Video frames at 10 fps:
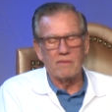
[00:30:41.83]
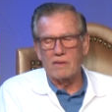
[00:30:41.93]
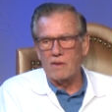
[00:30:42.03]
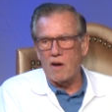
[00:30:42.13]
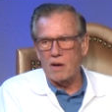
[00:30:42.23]

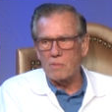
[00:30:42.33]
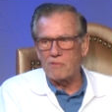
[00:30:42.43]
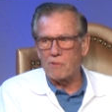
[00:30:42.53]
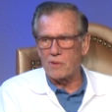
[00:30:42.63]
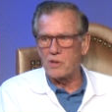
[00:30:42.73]
long
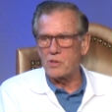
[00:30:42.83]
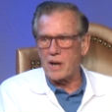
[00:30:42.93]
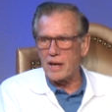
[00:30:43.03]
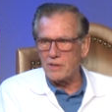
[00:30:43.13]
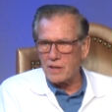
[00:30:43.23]
before the
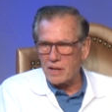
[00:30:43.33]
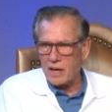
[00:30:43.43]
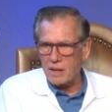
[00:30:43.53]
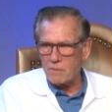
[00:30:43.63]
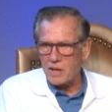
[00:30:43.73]
tragedy
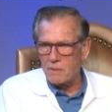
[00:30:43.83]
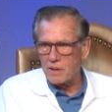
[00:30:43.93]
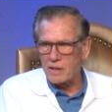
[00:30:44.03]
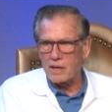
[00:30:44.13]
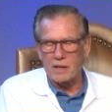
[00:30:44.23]
came come
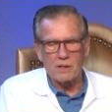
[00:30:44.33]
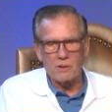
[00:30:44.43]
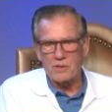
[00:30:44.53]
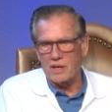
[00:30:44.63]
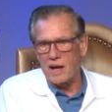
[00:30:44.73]
to the
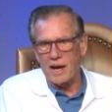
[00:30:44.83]
conclusion,